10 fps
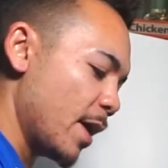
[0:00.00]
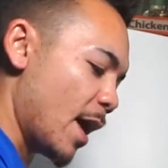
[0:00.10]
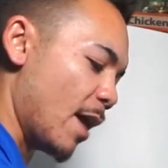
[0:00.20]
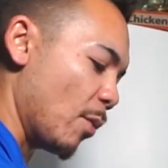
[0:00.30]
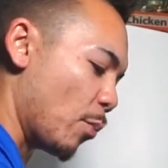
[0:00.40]

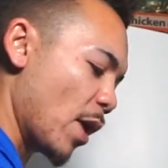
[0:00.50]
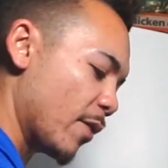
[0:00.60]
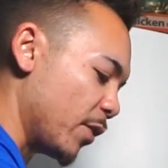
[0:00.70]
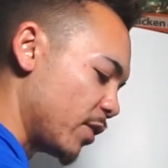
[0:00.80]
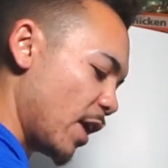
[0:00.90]
have a
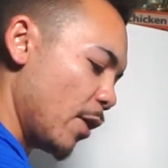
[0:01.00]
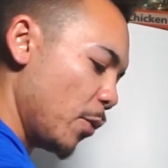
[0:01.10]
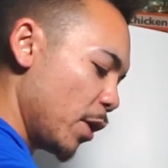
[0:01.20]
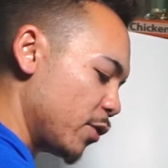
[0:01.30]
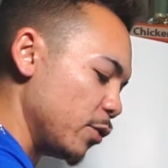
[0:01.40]
breakfast
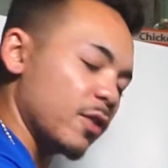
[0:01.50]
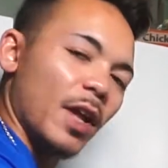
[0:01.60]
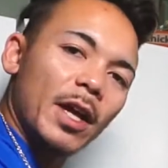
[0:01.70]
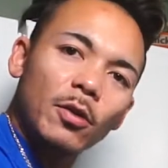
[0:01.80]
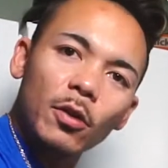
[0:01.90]
sandwich, you
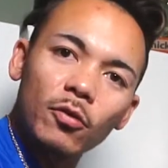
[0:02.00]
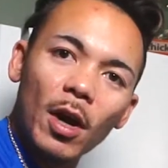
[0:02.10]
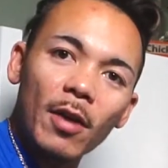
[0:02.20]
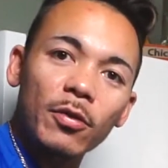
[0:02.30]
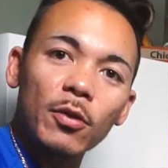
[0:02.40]
slide through the
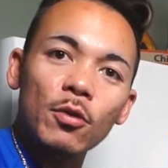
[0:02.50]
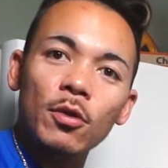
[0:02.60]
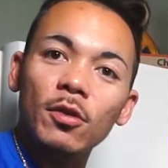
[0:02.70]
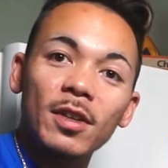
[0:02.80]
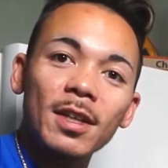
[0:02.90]
drive-thru,
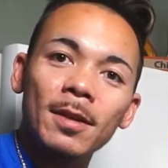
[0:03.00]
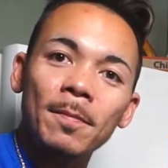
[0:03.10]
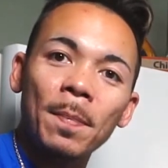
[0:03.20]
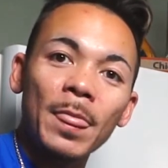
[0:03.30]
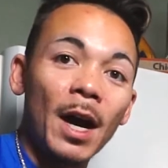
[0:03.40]
you're just eating
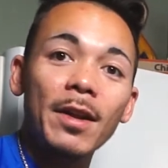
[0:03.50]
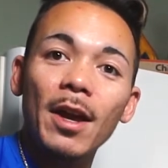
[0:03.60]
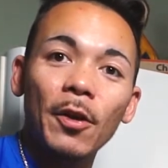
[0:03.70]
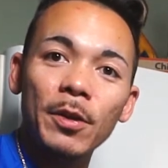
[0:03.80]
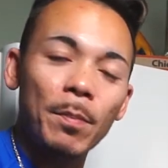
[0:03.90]

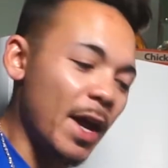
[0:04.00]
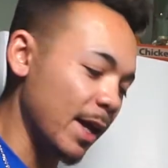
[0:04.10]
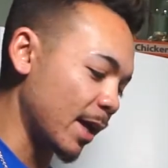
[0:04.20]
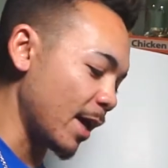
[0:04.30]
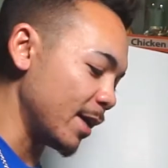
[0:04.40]
unhealthy
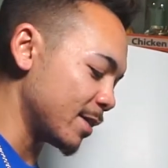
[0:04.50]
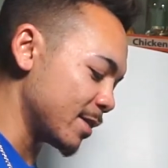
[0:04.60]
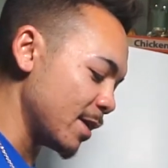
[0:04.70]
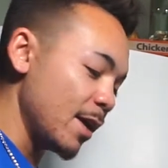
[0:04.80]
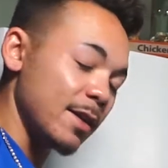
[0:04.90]

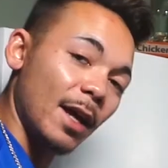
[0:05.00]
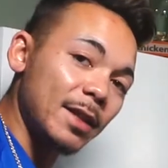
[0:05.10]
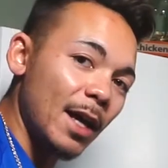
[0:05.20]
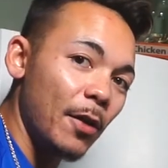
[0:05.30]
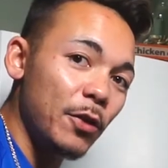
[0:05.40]
pancakes. Not
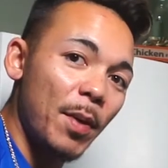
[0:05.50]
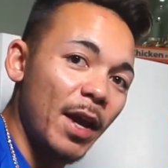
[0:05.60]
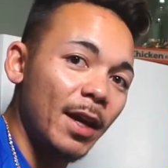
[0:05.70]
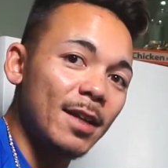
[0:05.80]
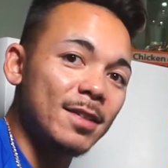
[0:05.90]
the healthy
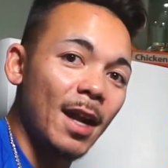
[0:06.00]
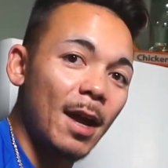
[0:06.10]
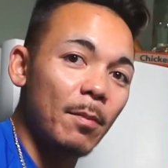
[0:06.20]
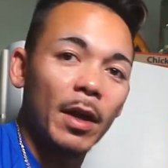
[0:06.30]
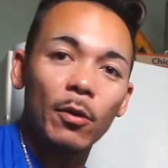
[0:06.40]
pancakes that I
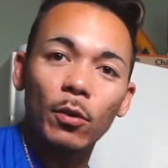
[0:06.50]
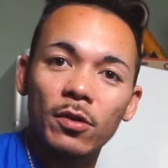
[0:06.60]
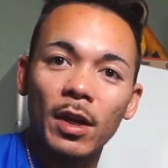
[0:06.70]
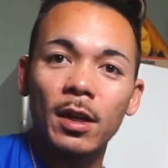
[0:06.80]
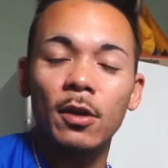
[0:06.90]
make,
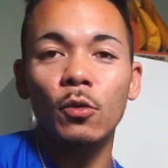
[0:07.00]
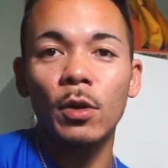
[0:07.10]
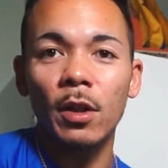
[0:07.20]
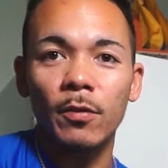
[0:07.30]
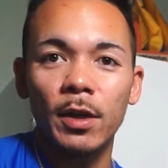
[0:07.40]
I need to do
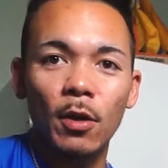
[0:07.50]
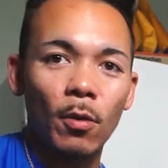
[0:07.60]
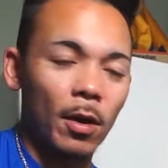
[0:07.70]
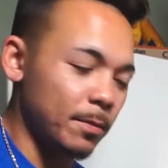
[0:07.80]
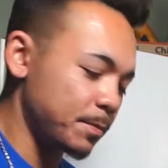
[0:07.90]
another video
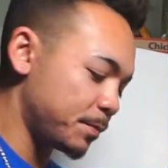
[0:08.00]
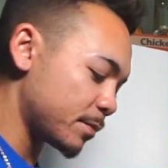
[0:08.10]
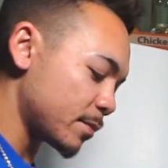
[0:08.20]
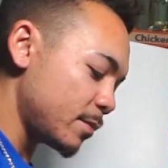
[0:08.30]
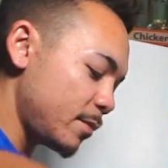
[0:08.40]
on.
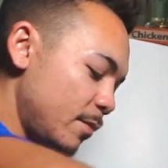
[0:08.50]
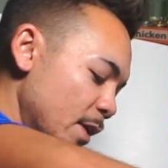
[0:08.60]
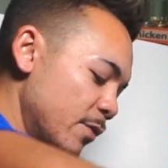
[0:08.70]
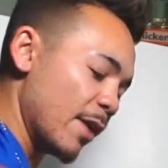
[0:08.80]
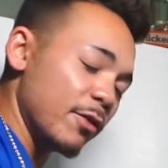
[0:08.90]

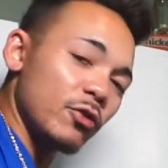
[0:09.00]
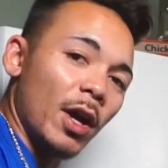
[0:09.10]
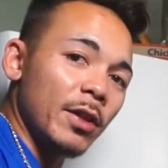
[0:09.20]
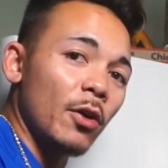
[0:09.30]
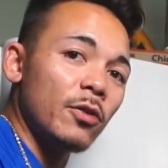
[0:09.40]
If you haven't
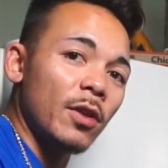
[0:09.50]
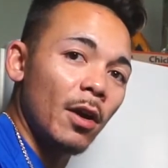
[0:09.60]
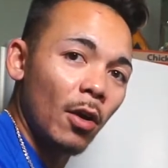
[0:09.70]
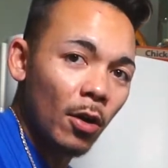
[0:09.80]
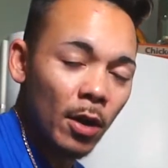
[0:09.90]
tried those, they
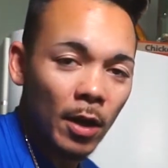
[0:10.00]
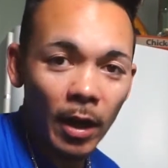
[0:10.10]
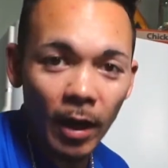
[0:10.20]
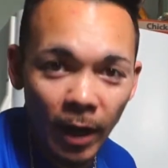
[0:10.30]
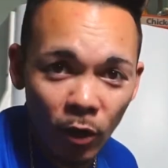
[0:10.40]
are
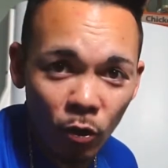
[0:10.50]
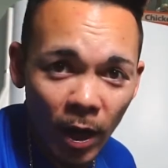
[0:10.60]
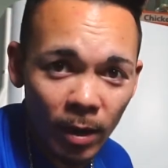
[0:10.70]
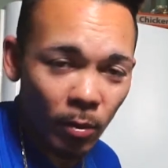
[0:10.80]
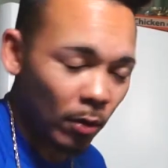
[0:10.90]

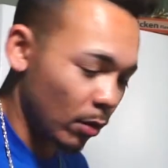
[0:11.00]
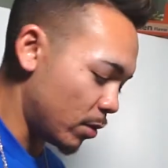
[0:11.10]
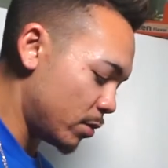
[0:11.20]
incredible.